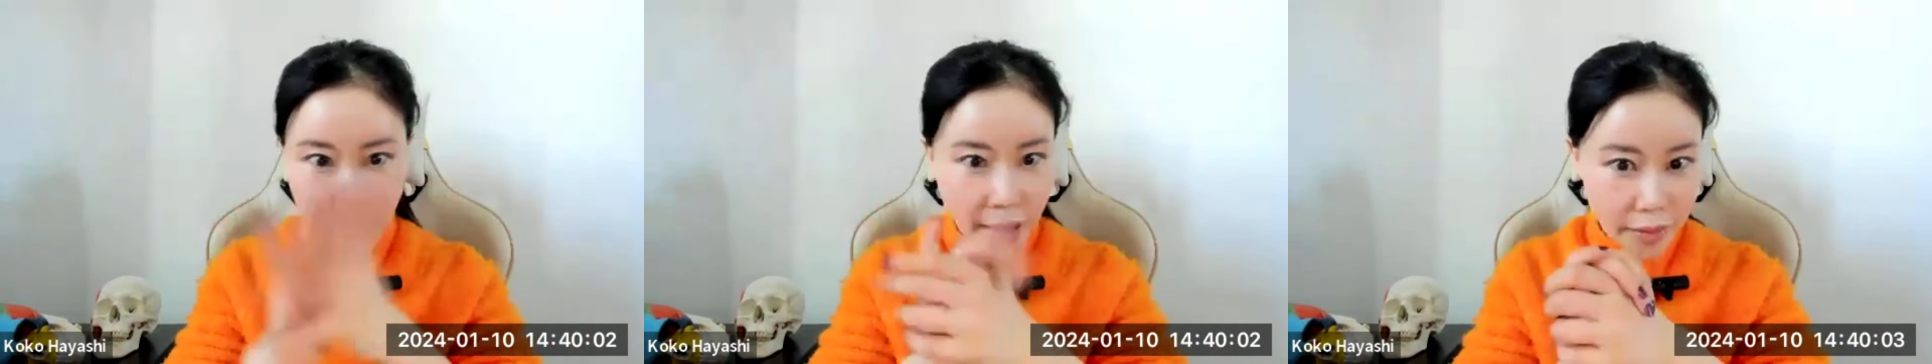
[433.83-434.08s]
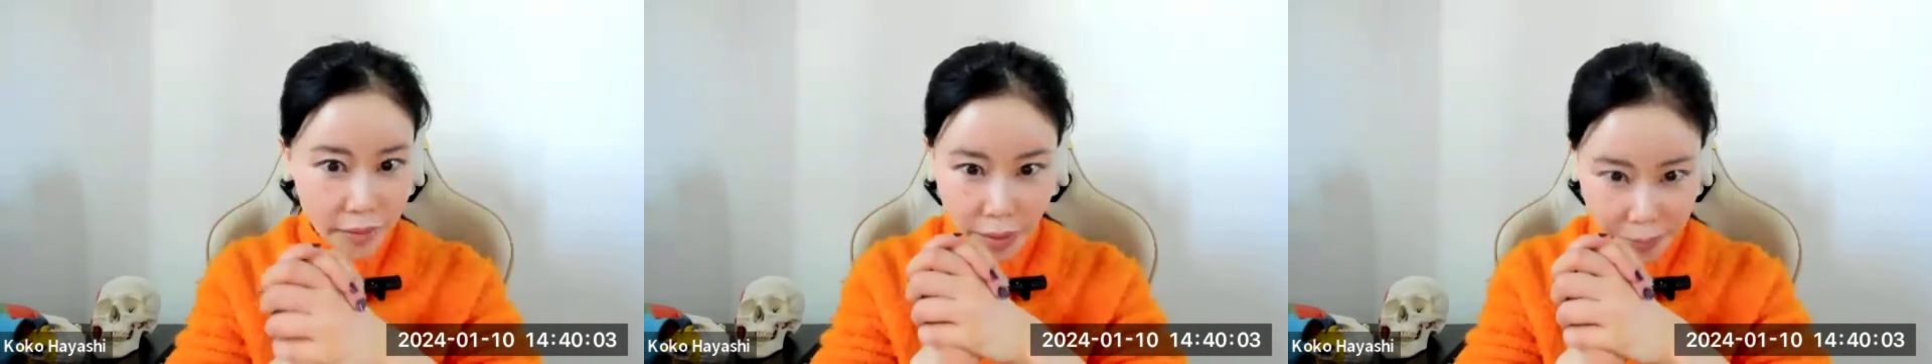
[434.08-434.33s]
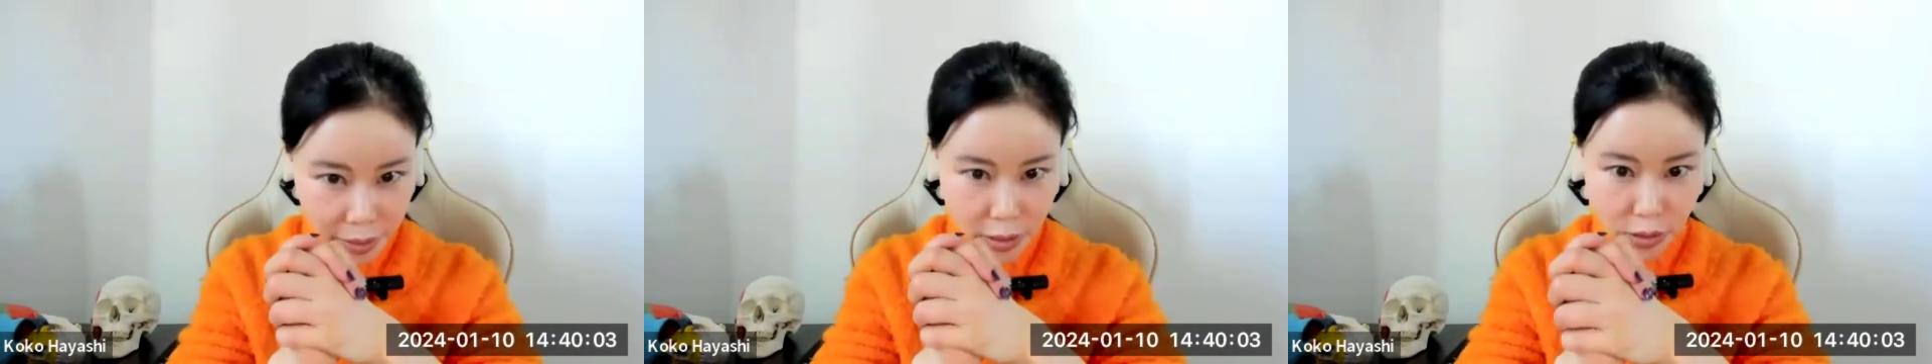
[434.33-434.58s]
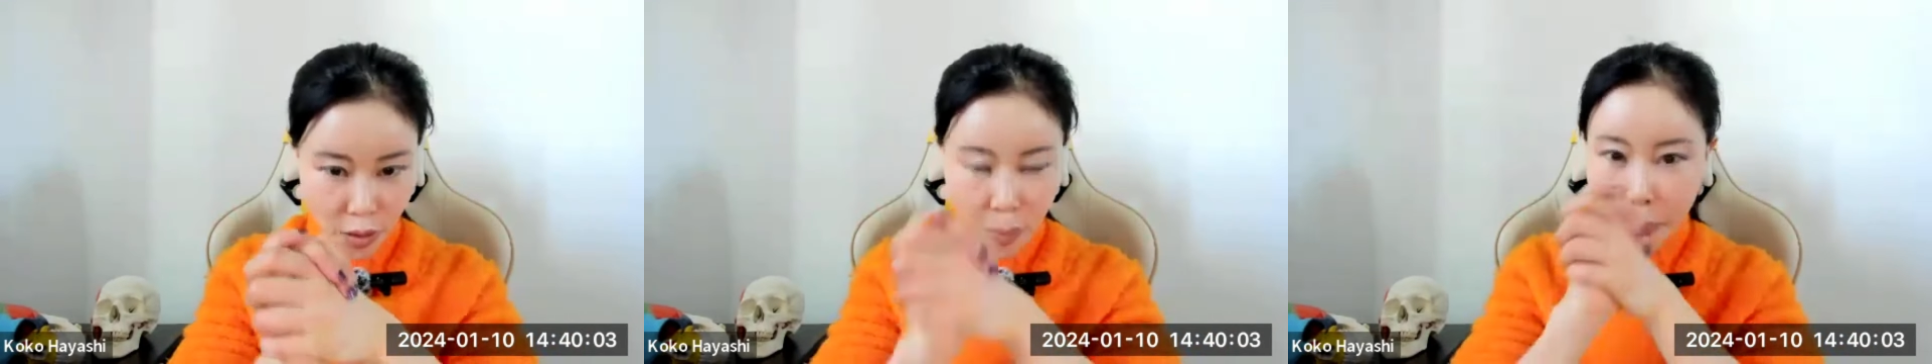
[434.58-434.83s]
10
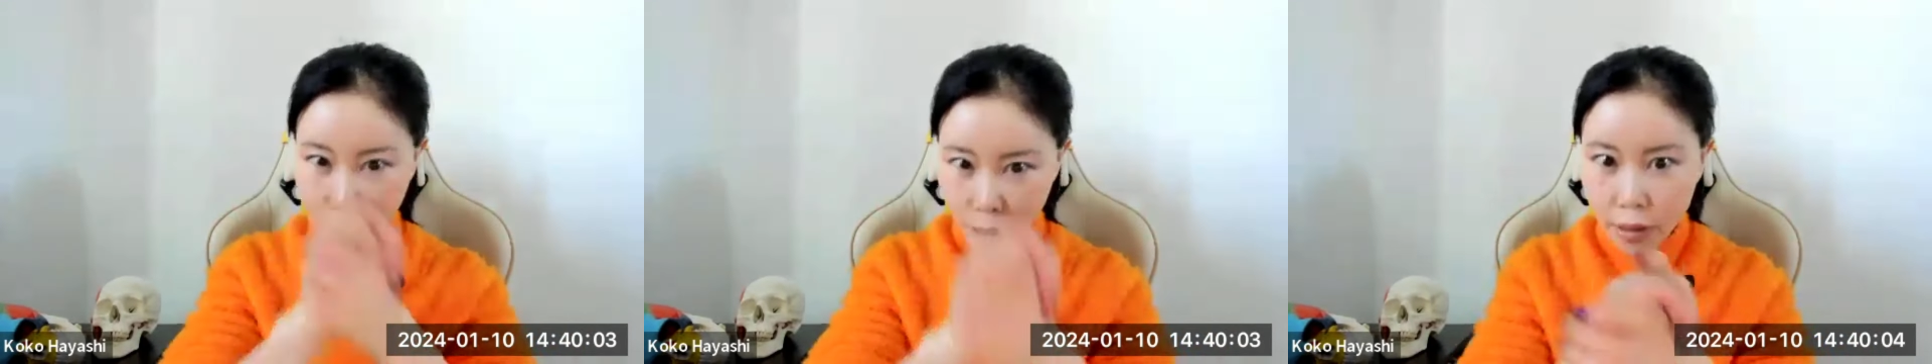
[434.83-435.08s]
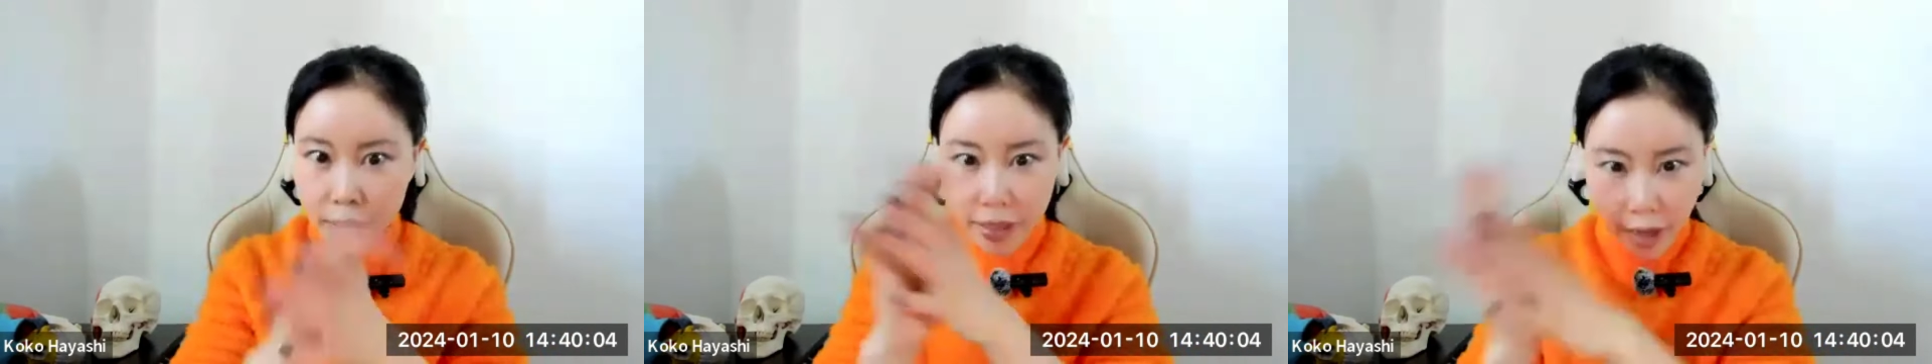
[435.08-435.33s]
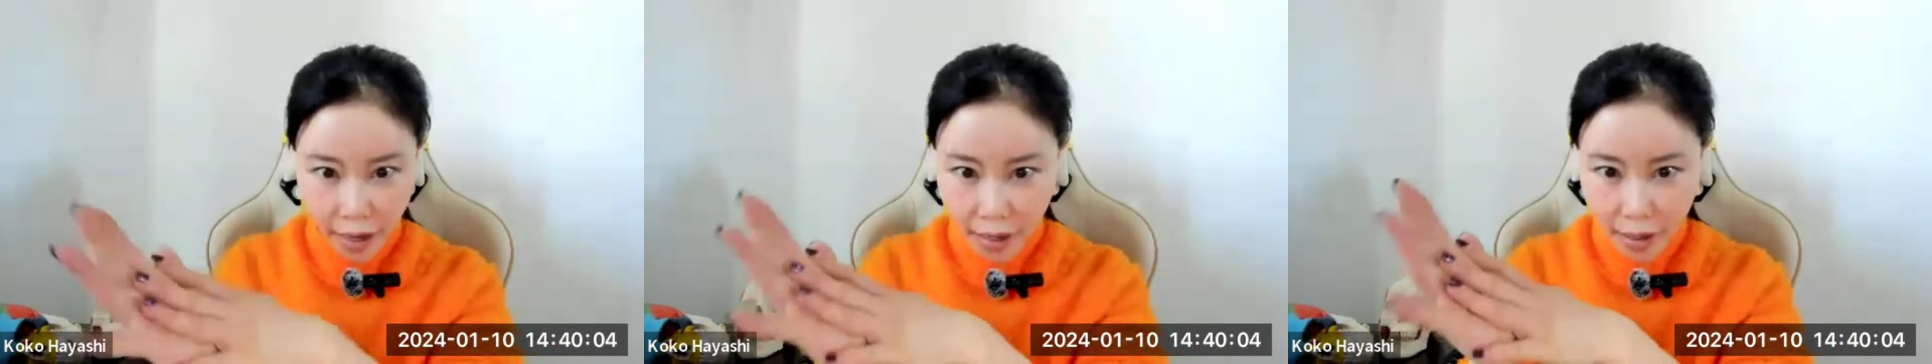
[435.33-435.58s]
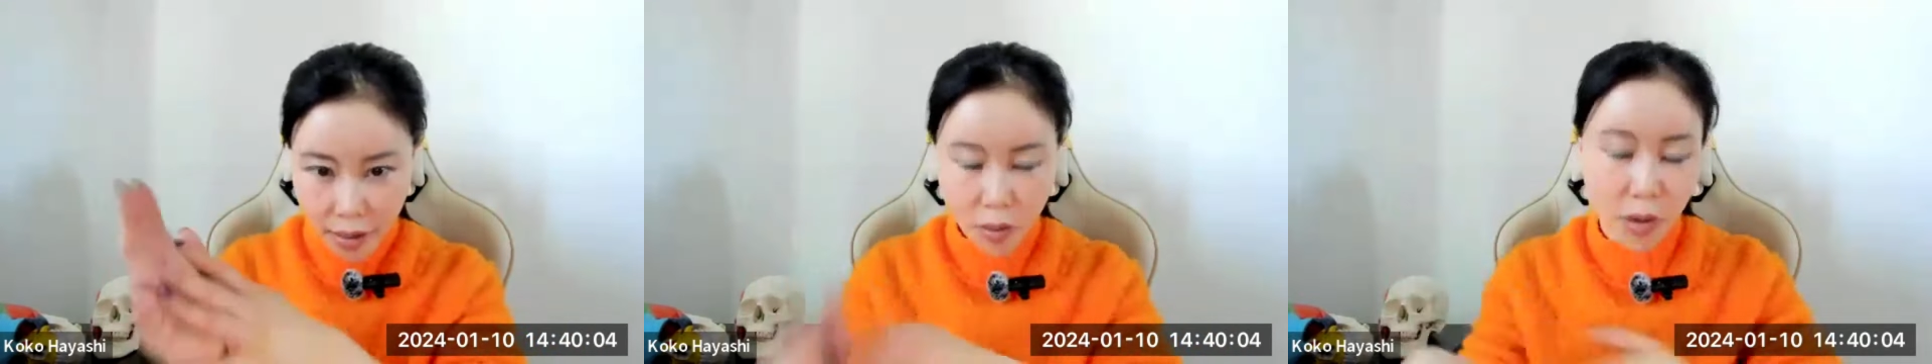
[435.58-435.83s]
repetitions per
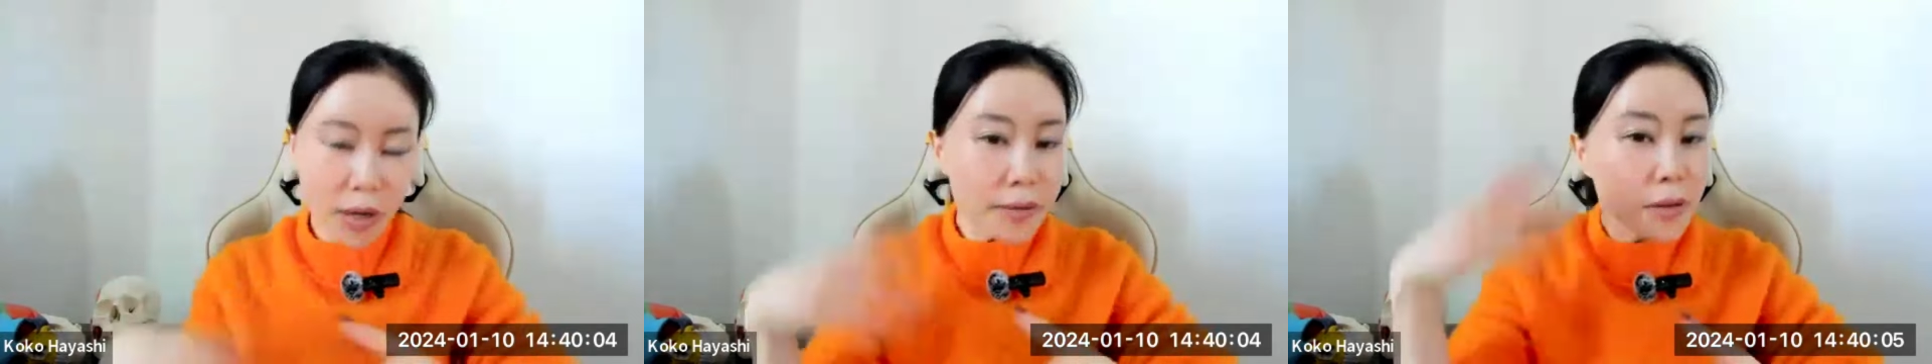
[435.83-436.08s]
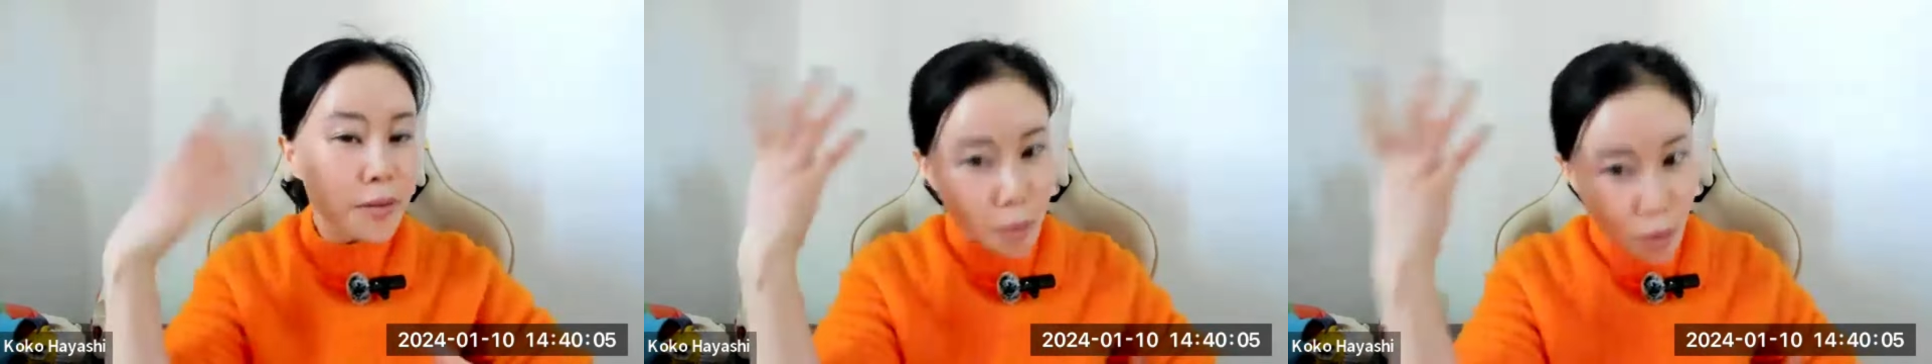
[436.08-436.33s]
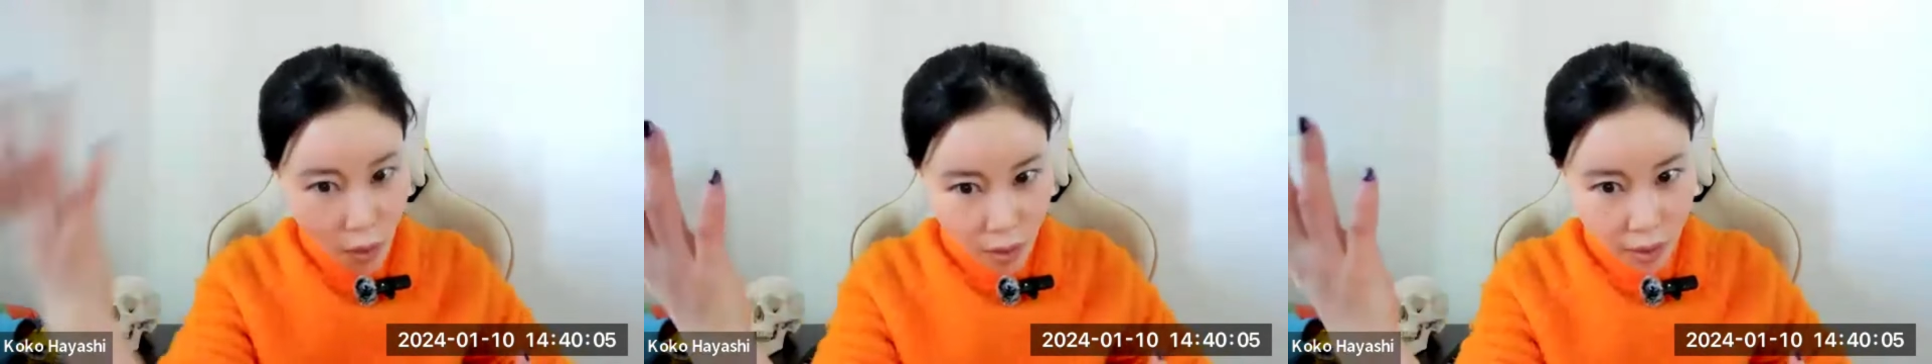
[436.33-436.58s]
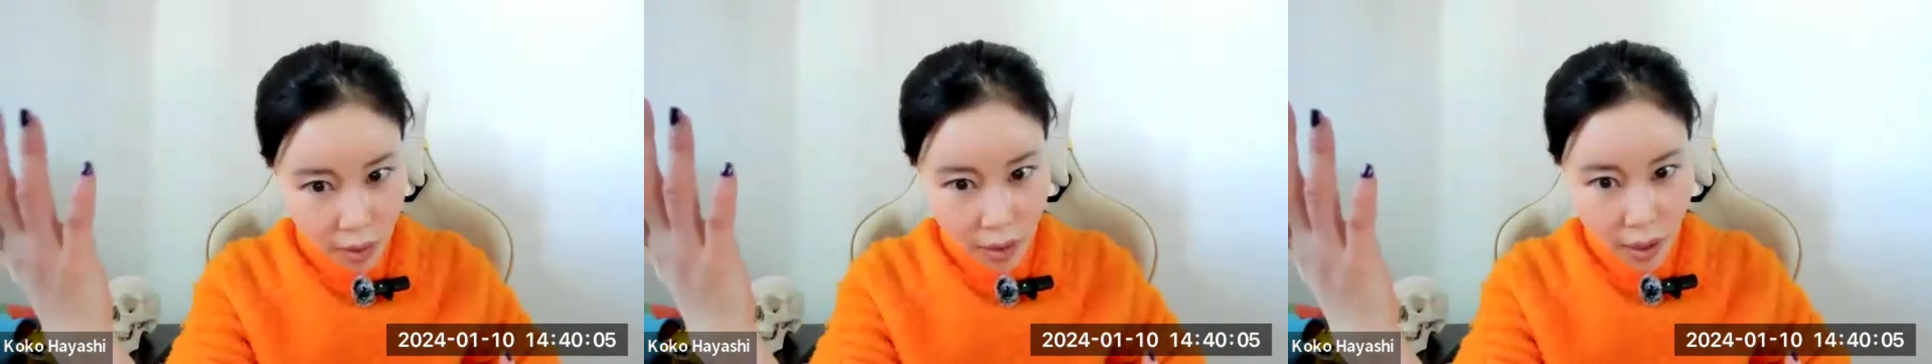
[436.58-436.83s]
day or even
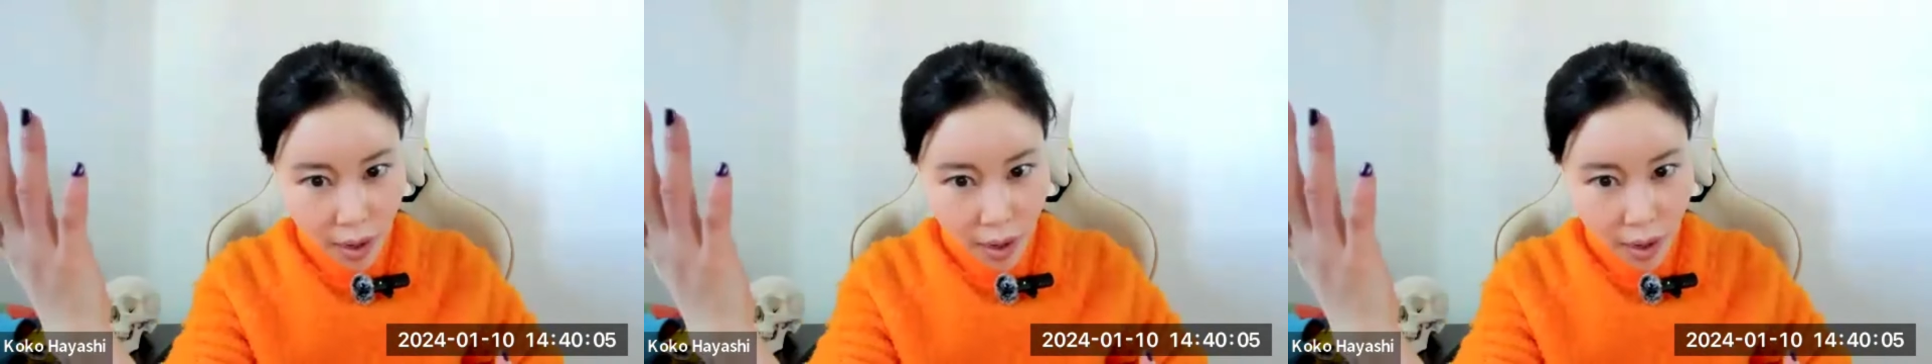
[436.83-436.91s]
more,